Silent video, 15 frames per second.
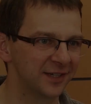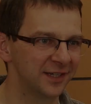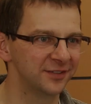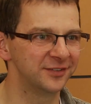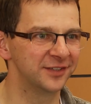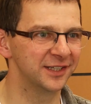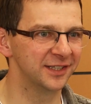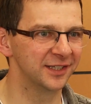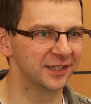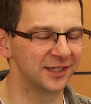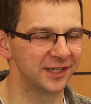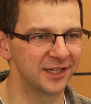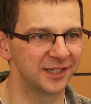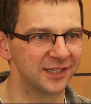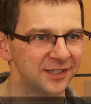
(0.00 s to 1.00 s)

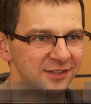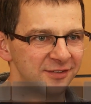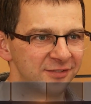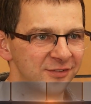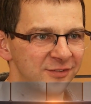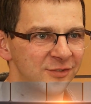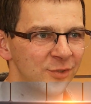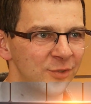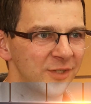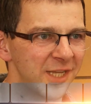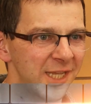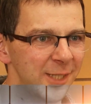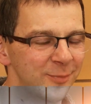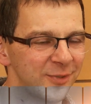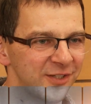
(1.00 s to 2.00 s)
Testing is to
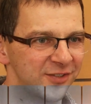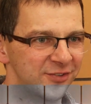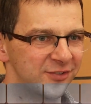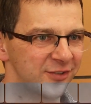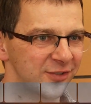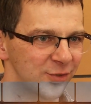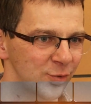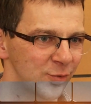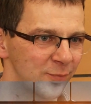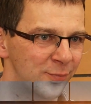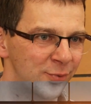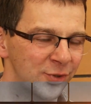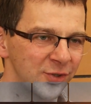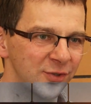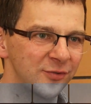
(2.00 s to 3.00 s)
enable us to
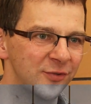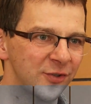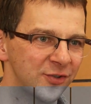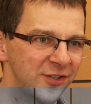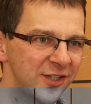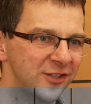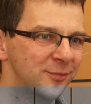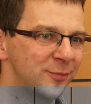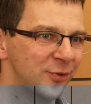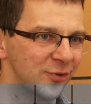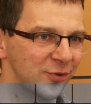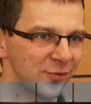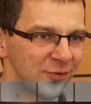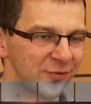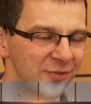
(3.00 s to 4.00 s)
prove or
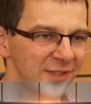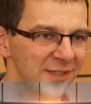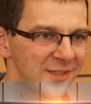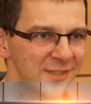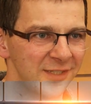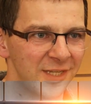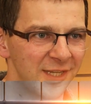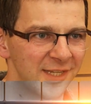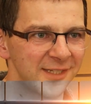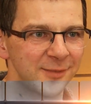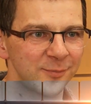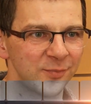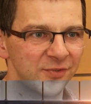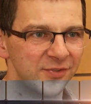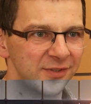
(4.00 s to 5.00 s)
disprove
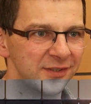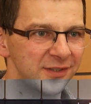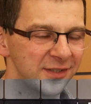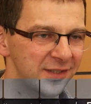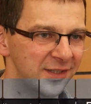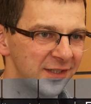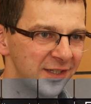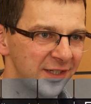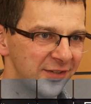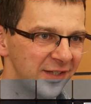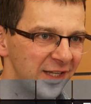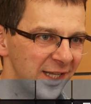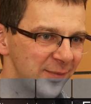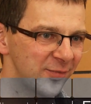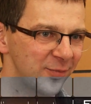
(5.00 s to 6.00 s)
claims, and the
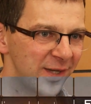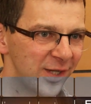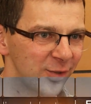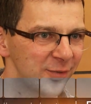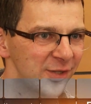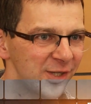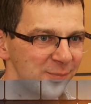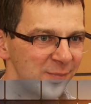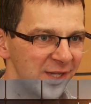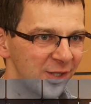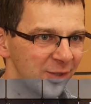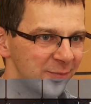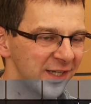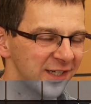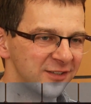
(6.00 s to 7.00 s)
claims may or may
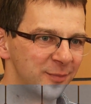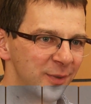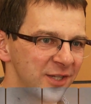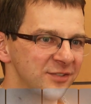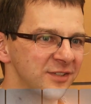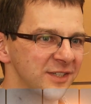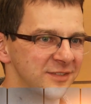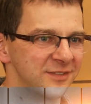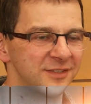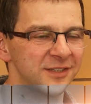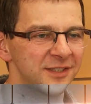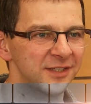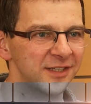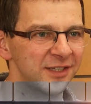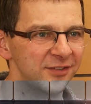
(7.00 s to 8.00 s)
not be explicit.
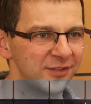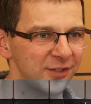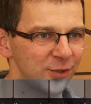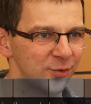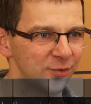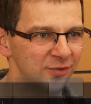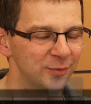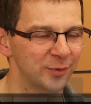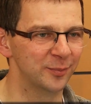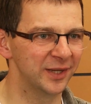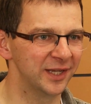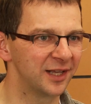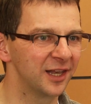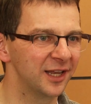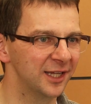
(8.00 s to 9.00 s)
So someone
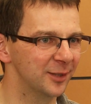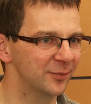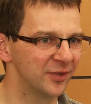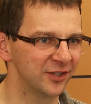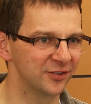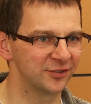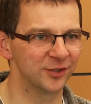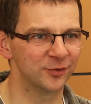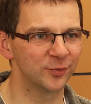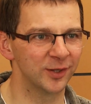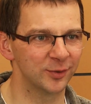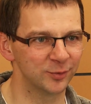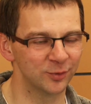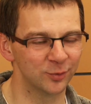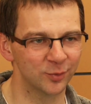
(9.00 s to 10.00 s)
may claim that the
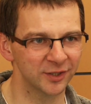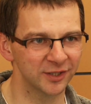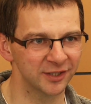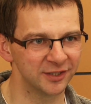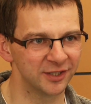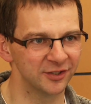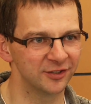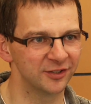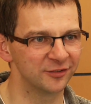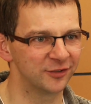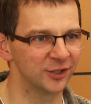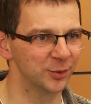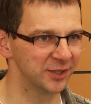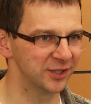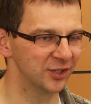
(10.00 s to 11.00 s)
software will work under the
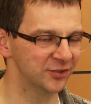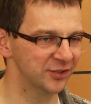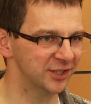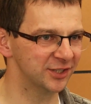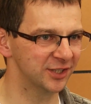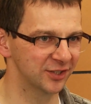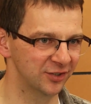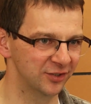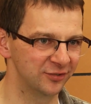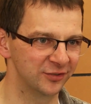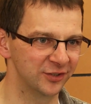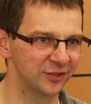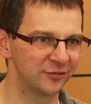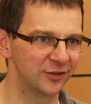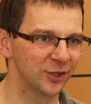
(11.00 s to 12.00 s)
following conditions
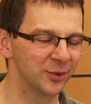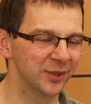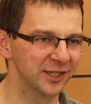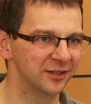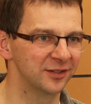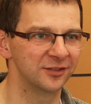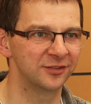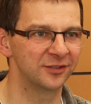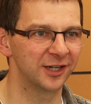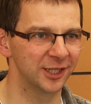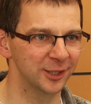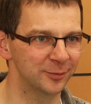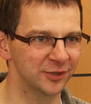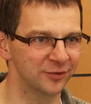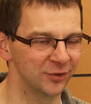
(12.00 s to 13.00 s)
for the following
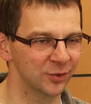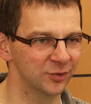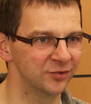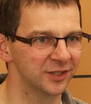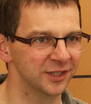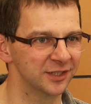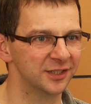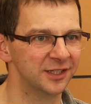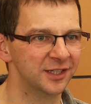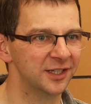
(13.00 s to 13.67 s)
type of user.